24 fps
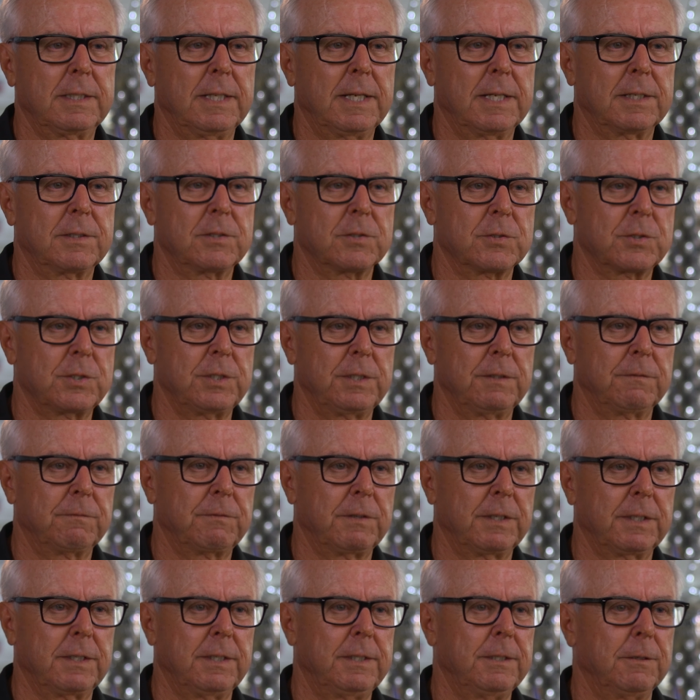that to see if
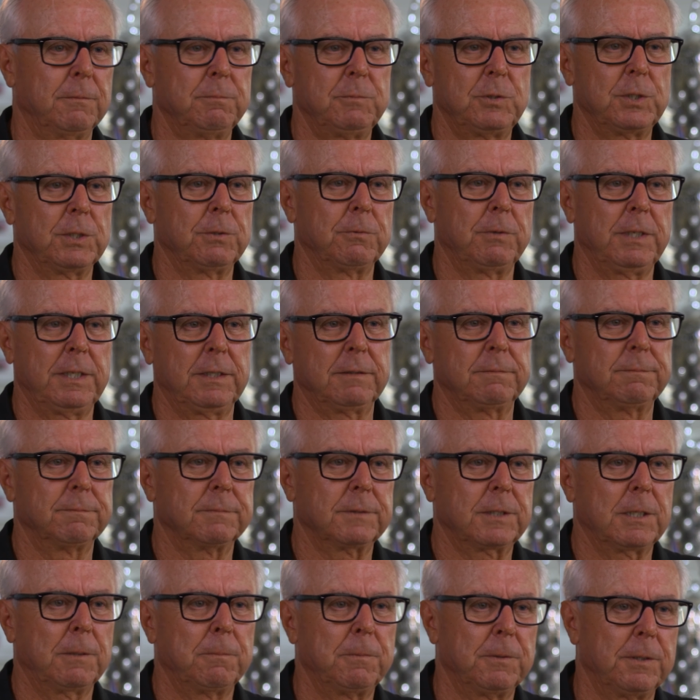I could help generate a
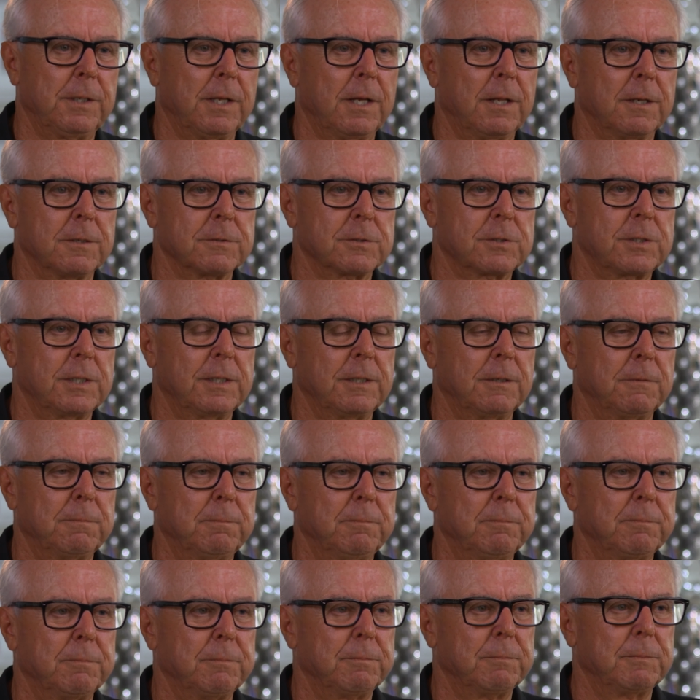couple of dollars to help
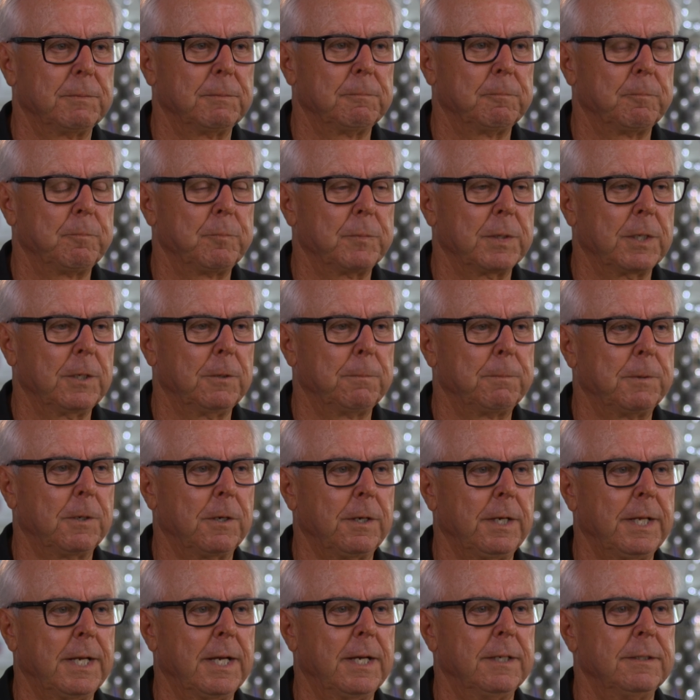
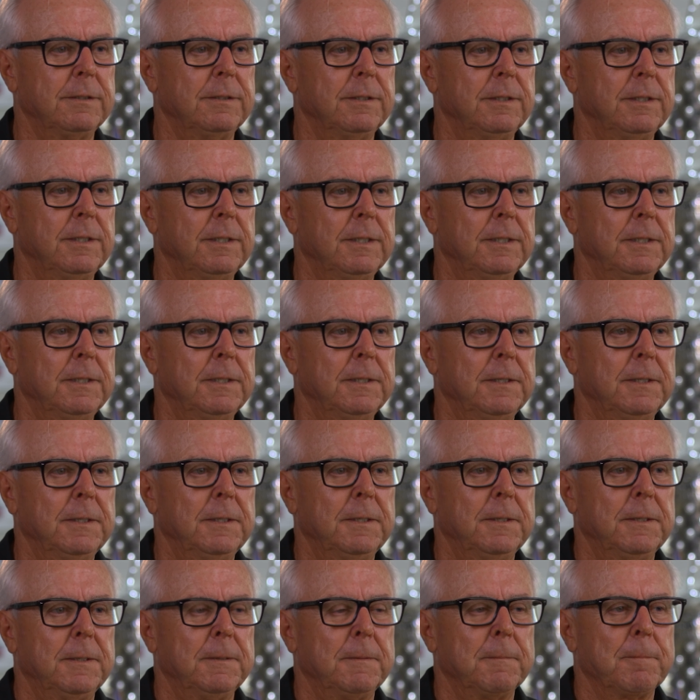Art out.
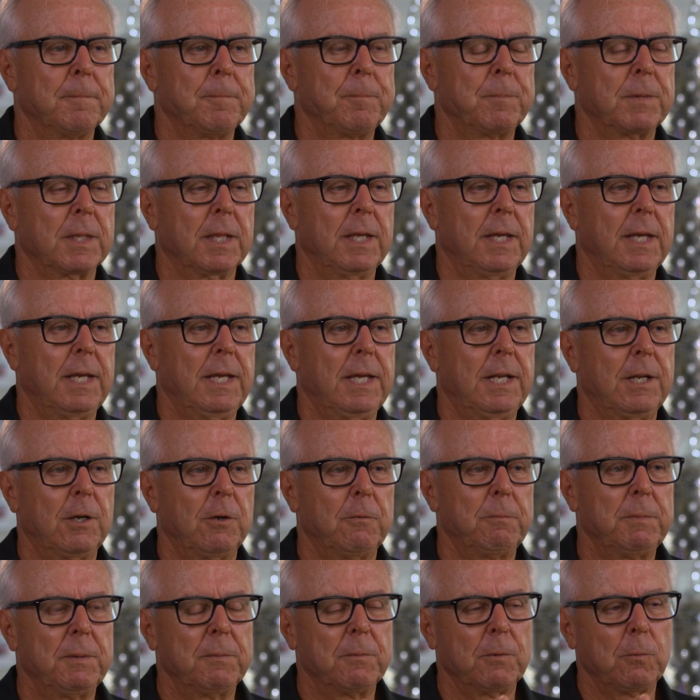And I
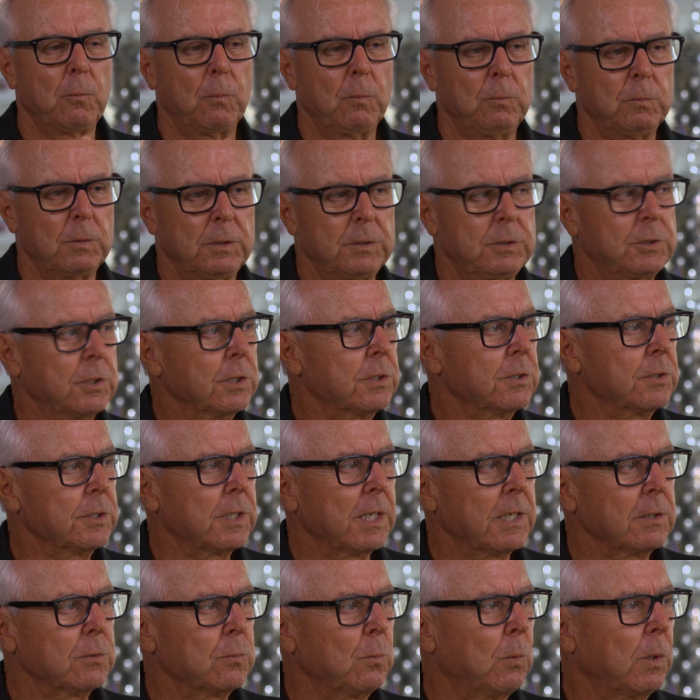remember just as
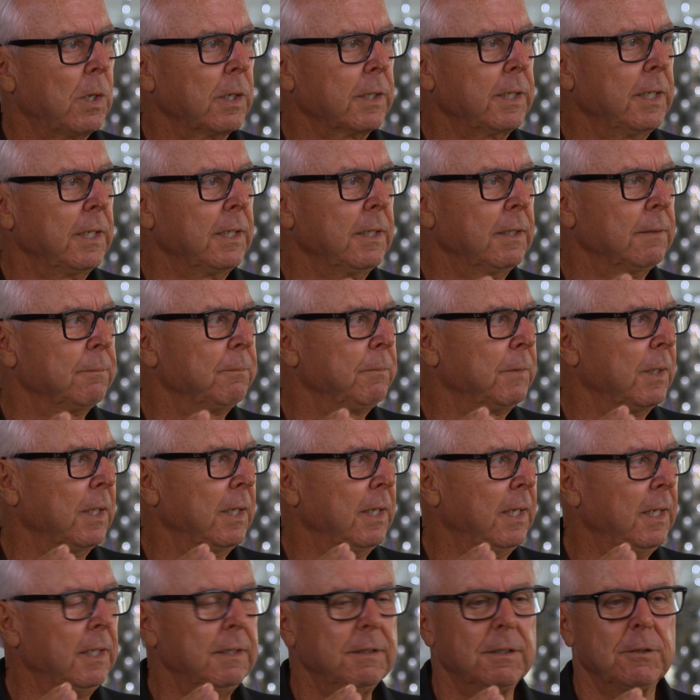I was walking
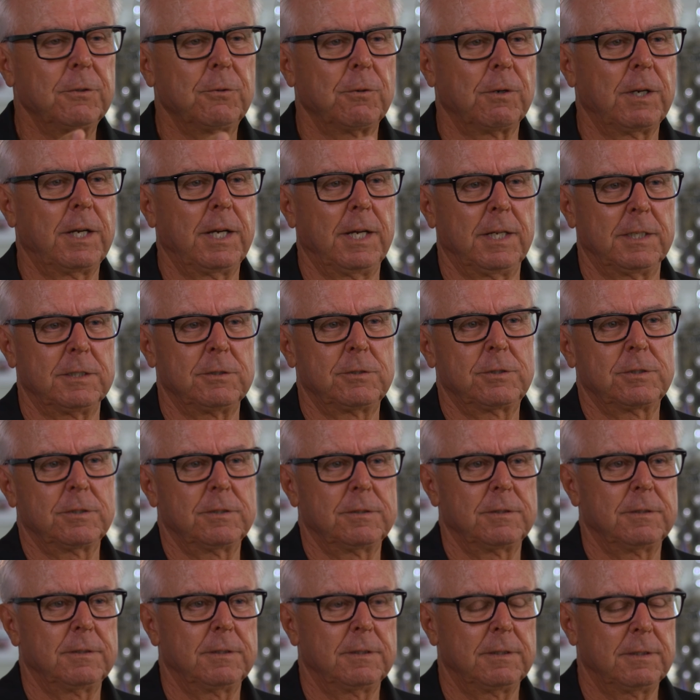in the garage
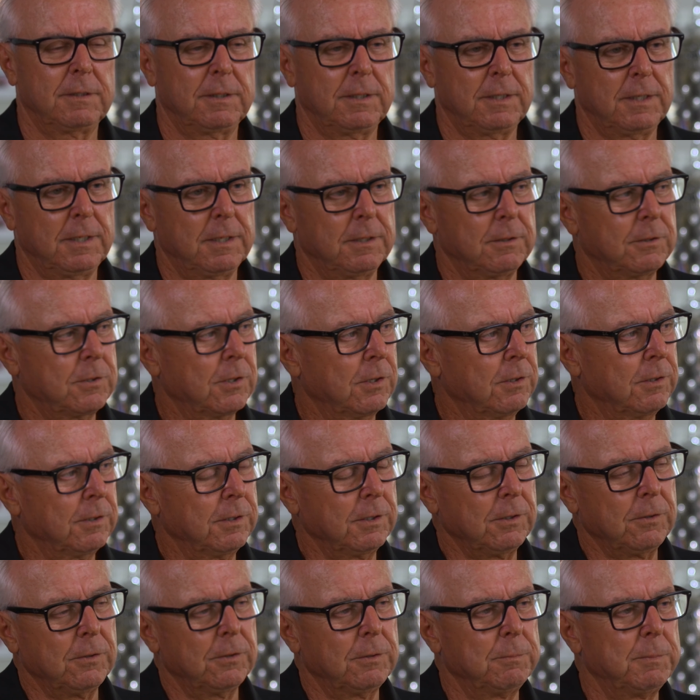and turning
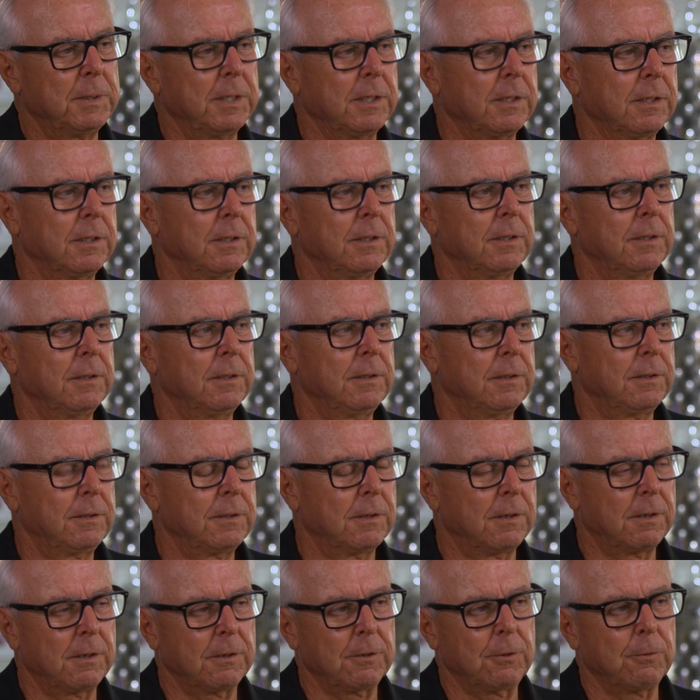to go to
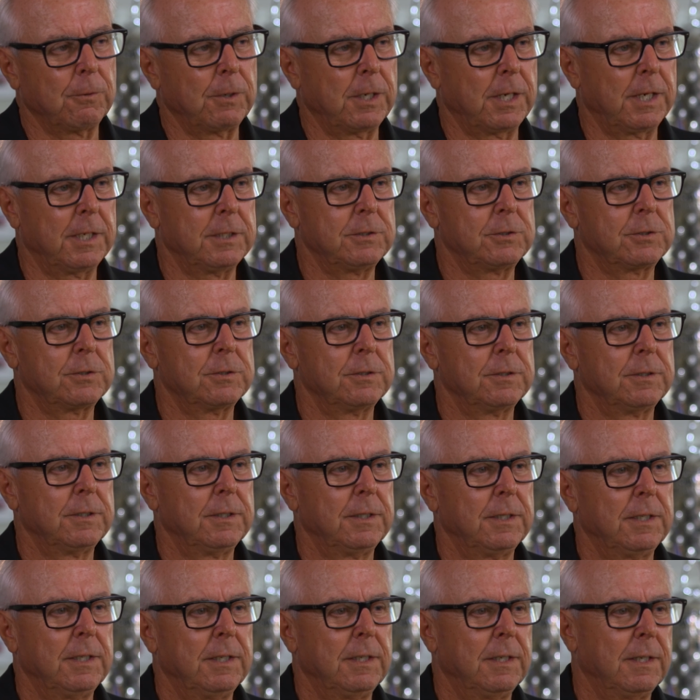our garage,
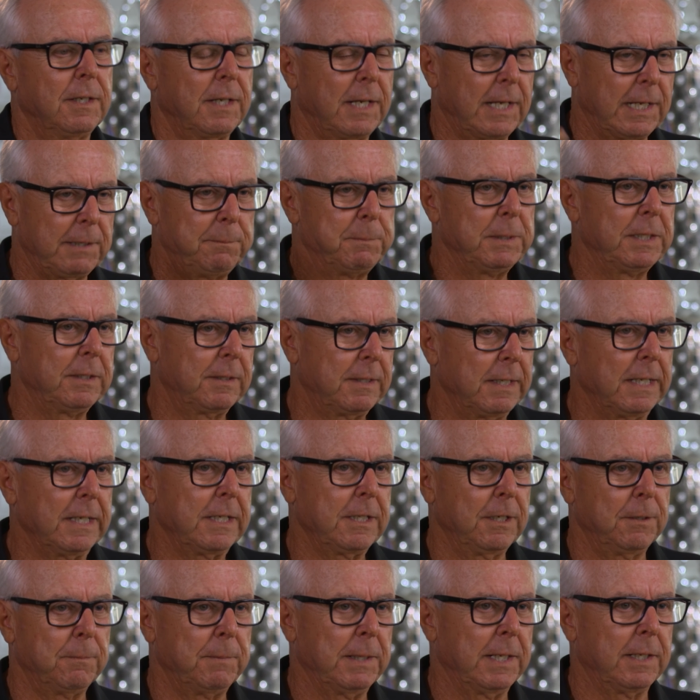I'd been
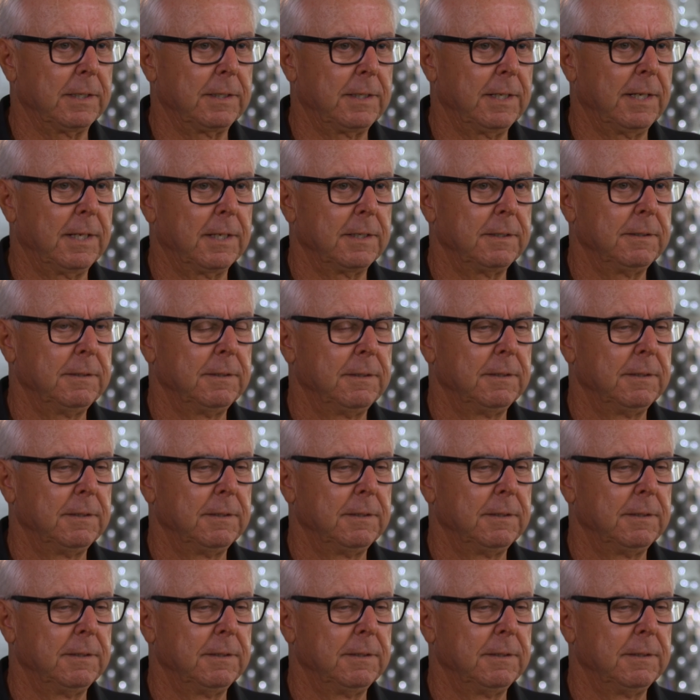thinking about that,